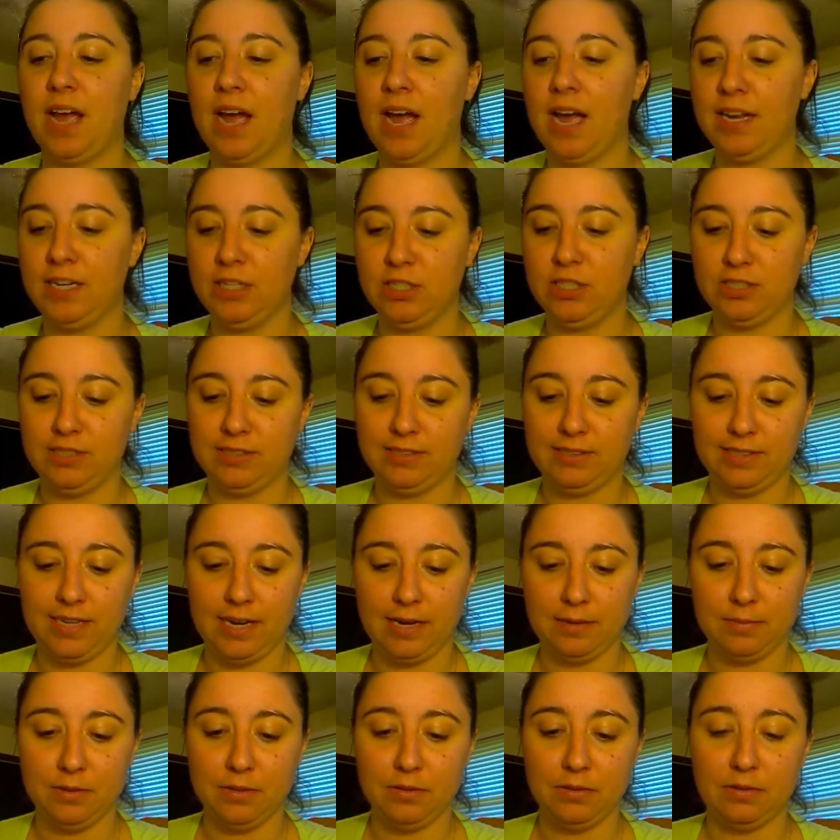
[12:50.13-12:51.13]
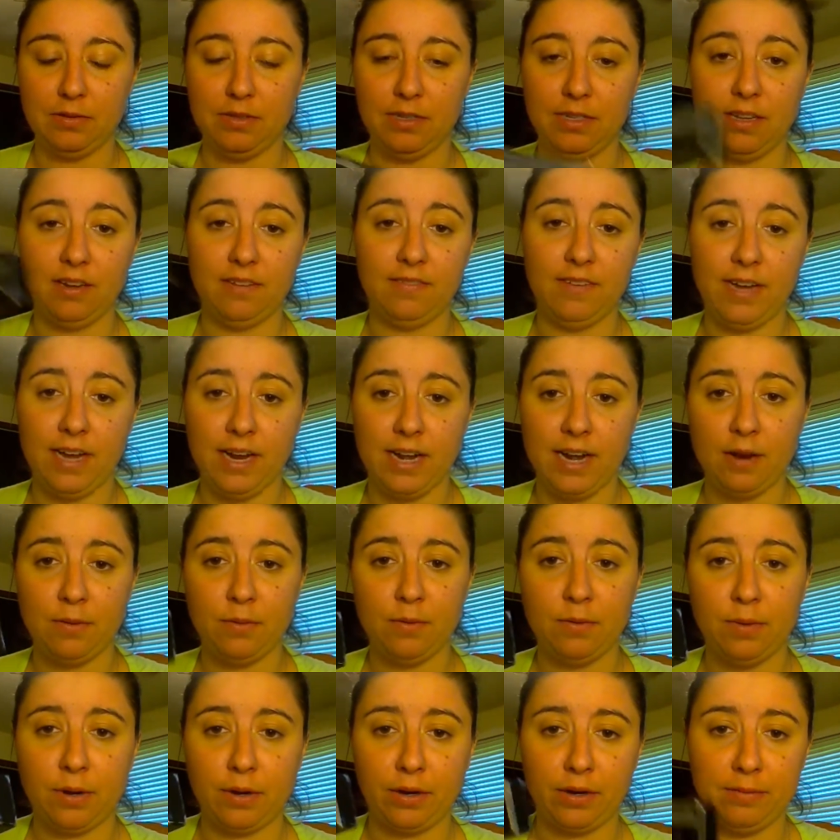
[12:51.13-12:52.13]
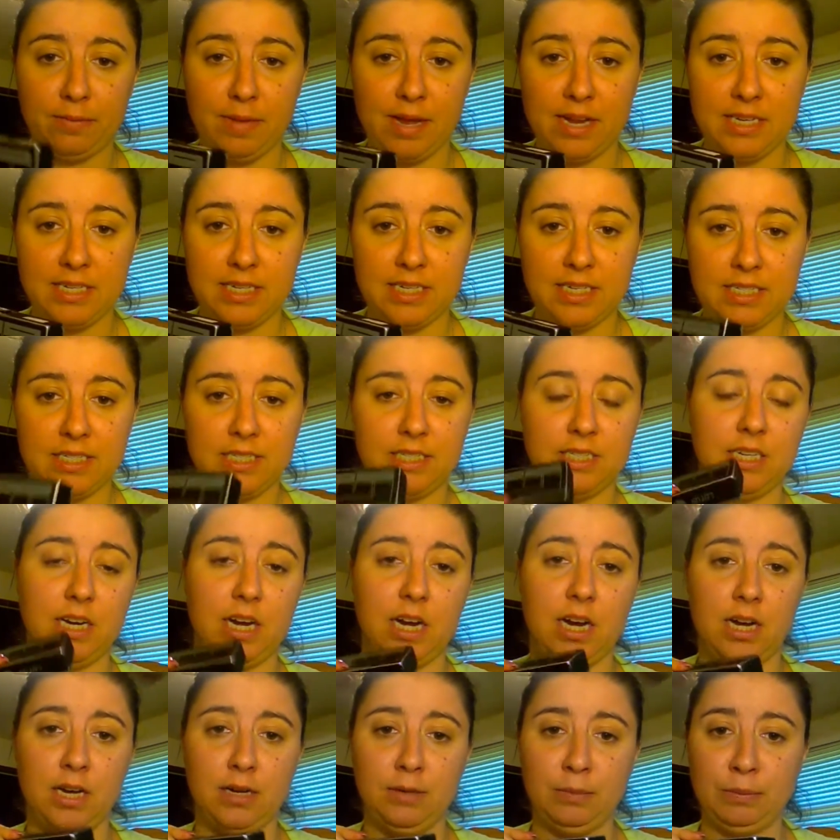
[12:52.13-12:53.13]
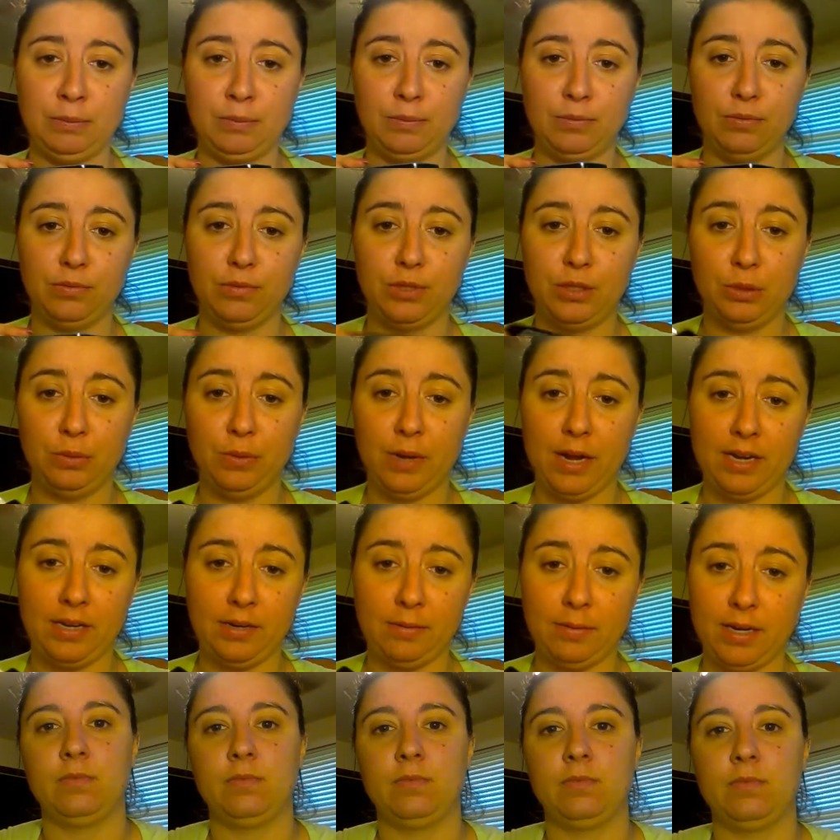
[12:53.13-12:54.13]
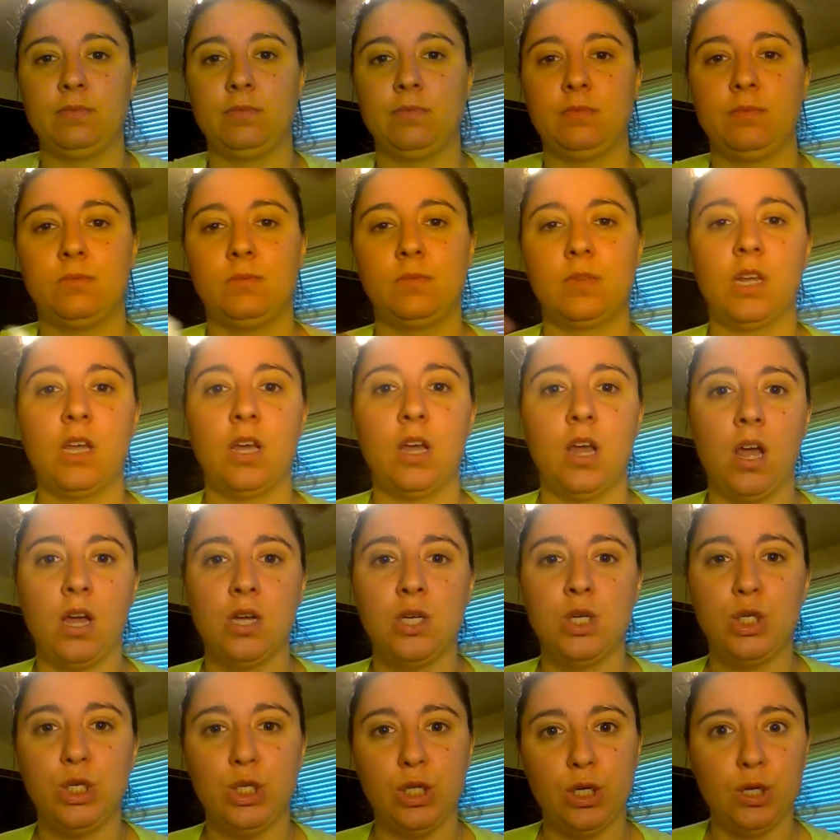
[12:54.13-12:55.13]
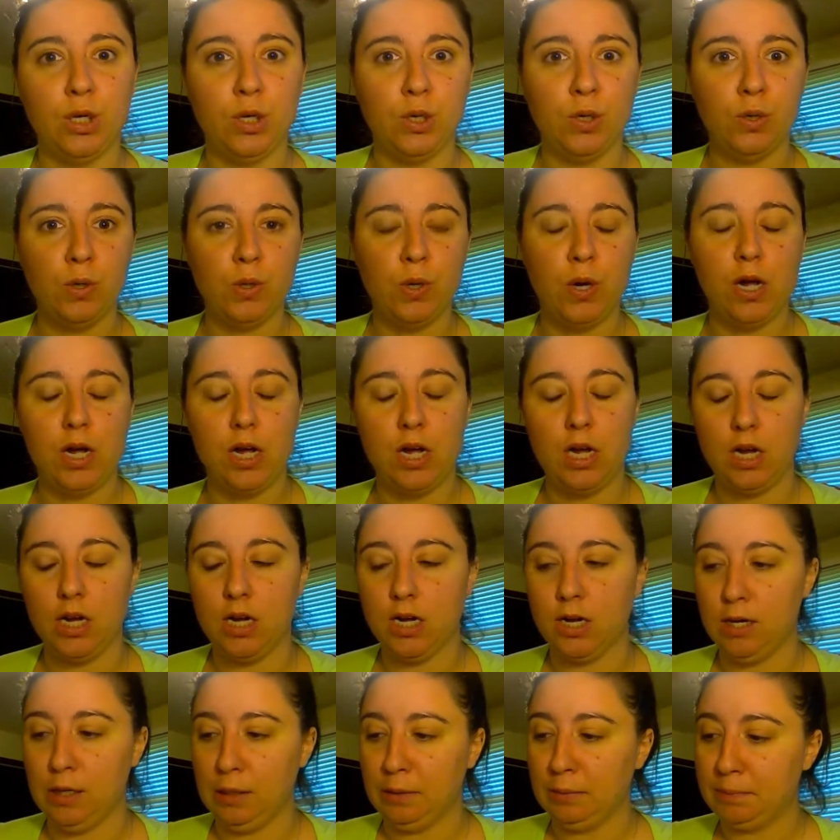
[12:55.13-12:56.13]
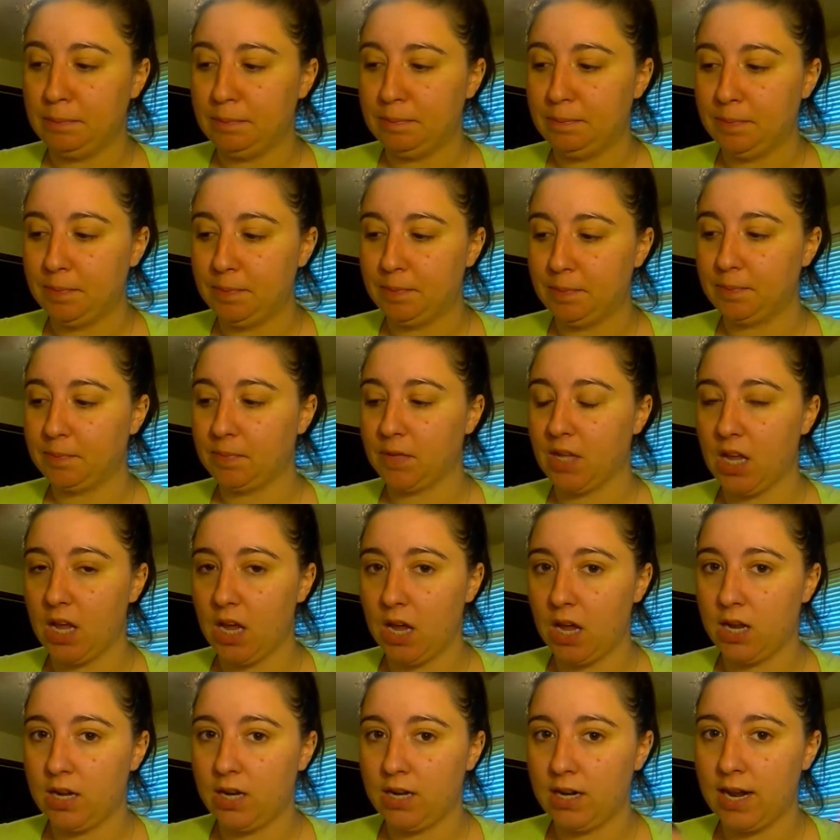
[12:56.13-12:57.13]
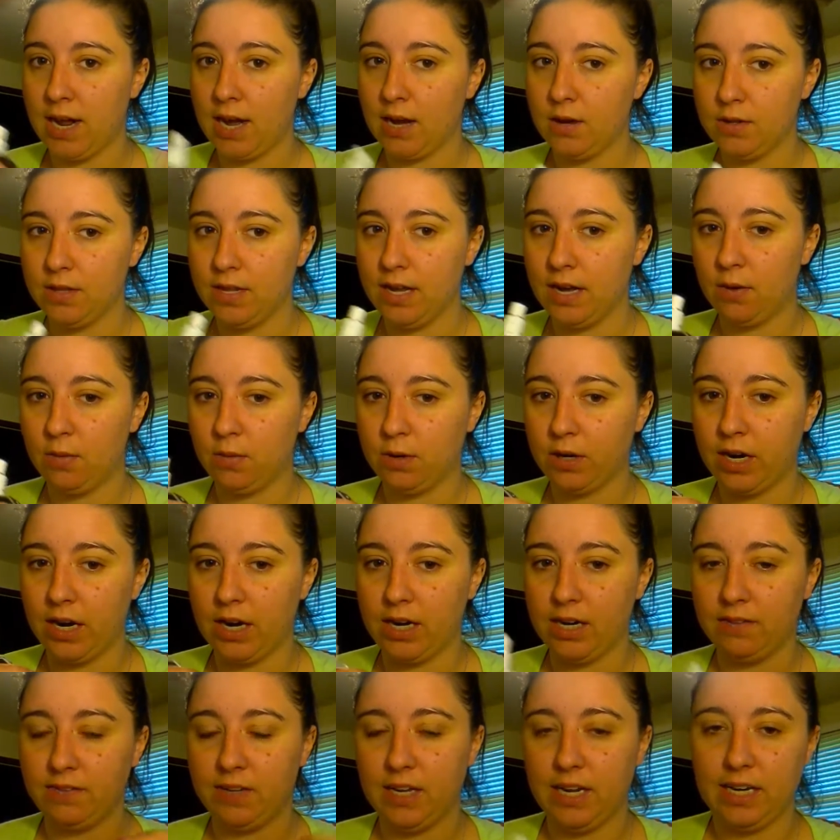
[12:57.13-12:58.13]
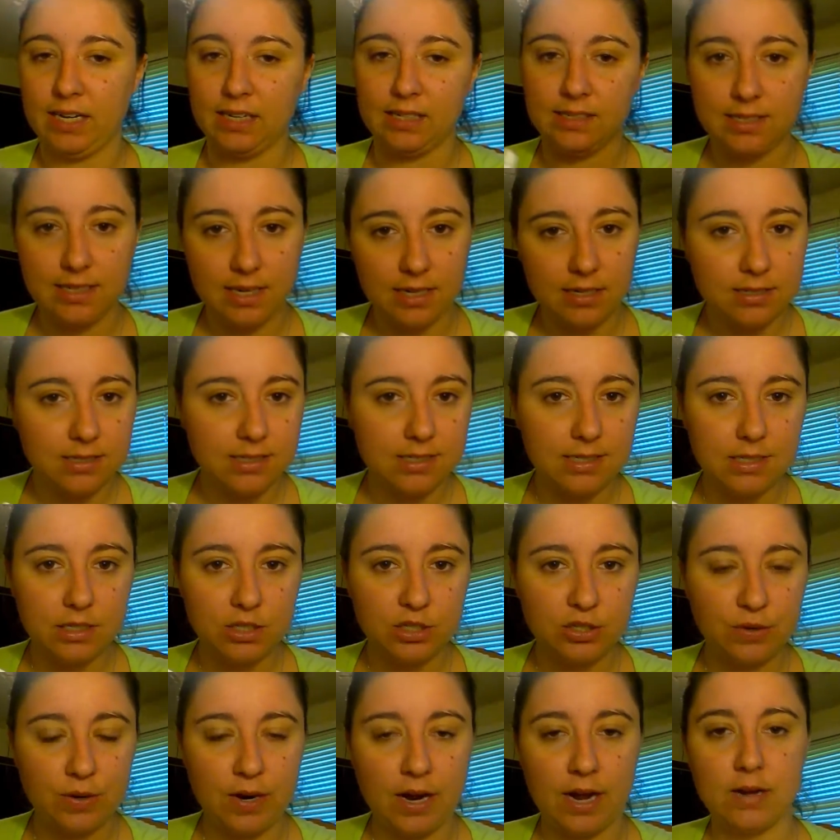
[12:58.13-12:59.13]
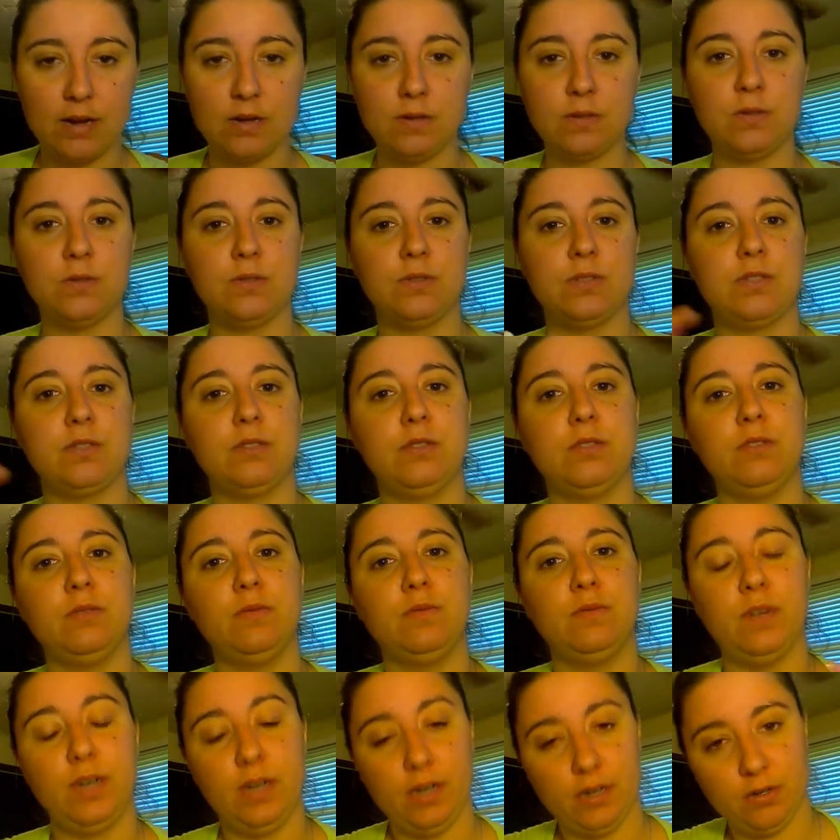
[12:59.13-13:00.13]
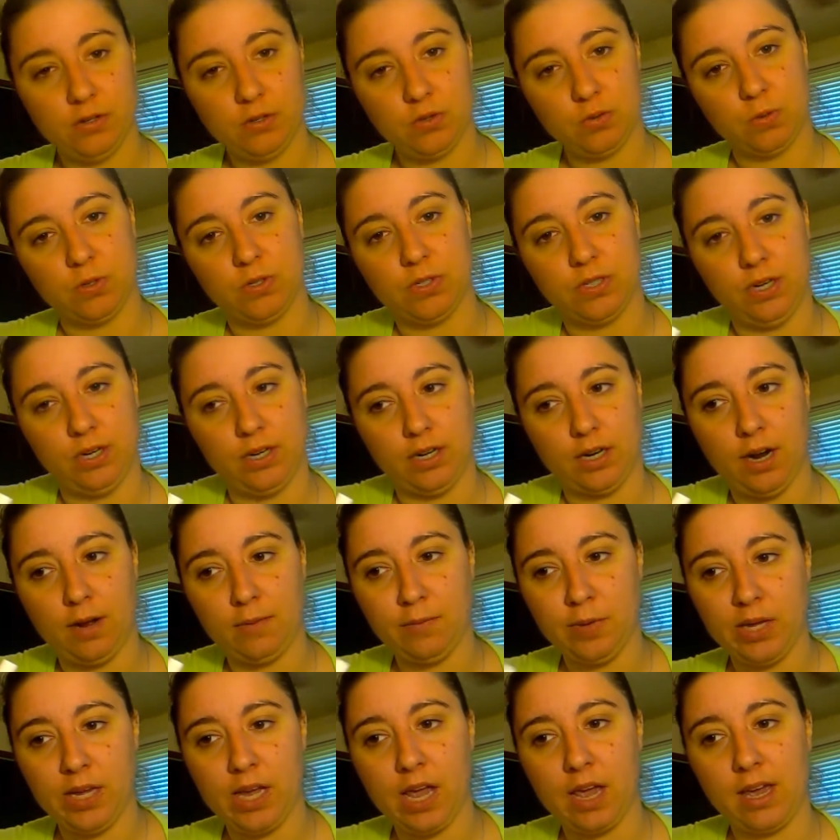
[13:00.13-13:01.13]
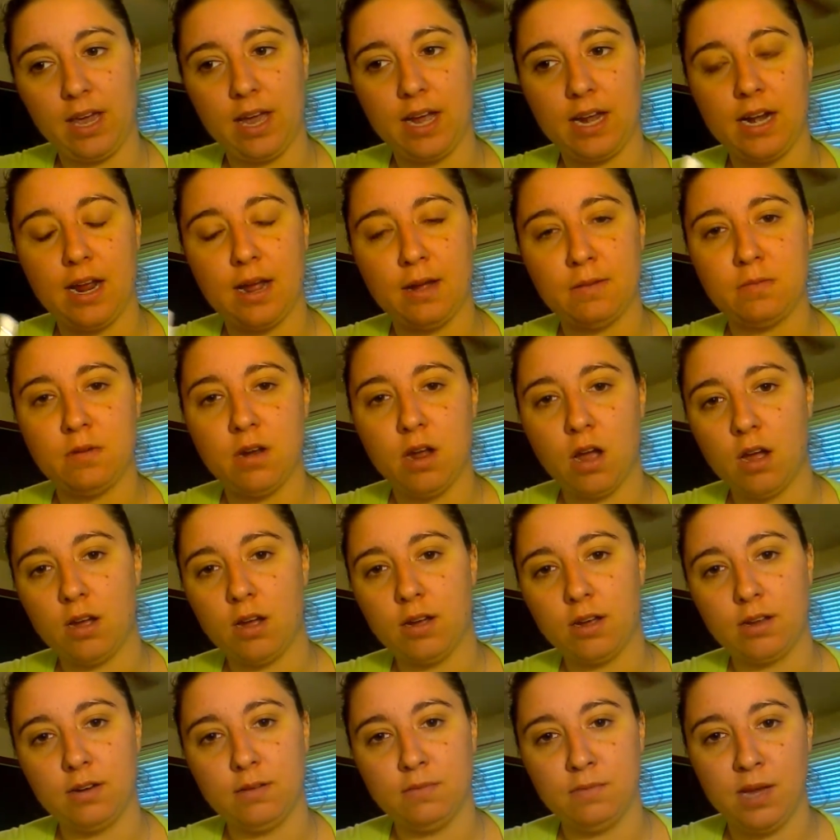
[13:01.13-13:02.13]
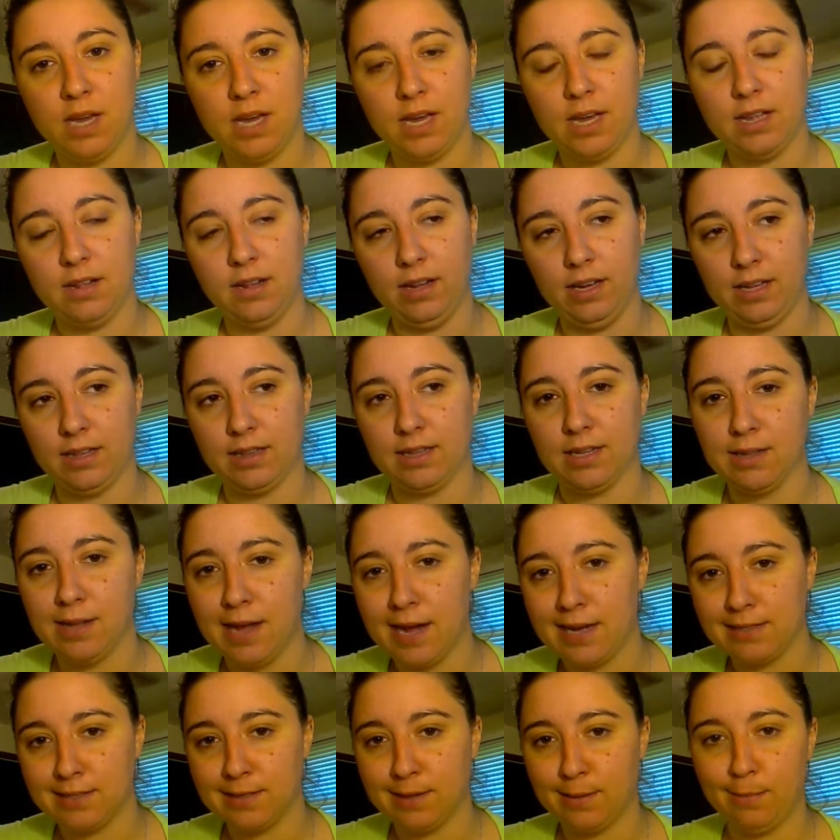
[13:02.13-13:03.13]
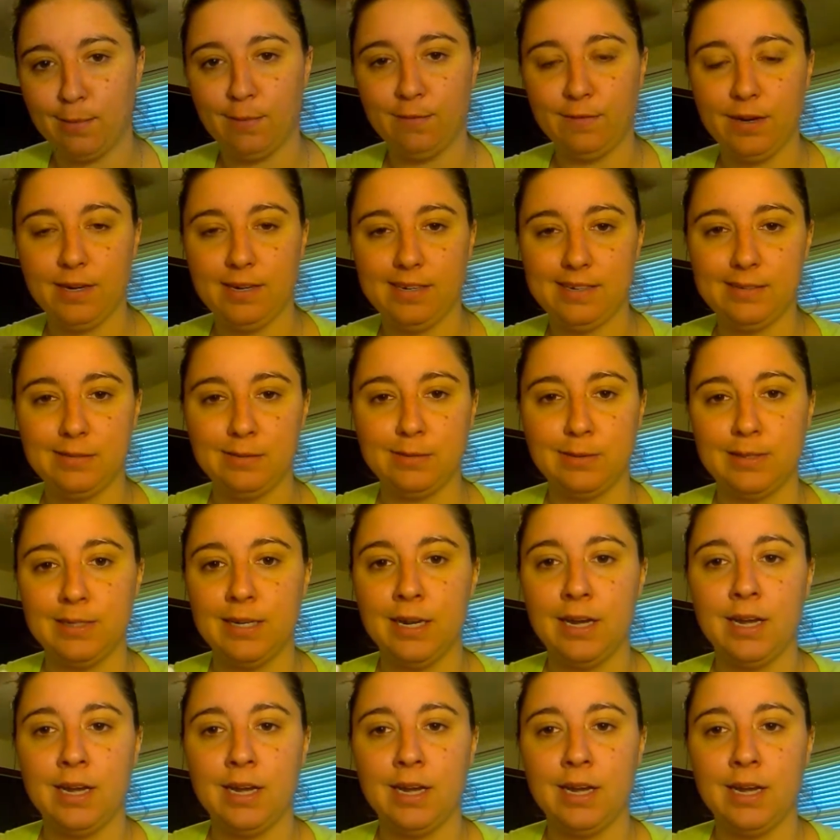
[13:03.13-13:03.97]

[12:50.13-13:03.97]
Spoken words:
I just absolutely love it, and I would recommend it to anyone. So, now that we're kind of getting settled in the new house, videos will start coming again. I'm not going to make, like in the last couple videos,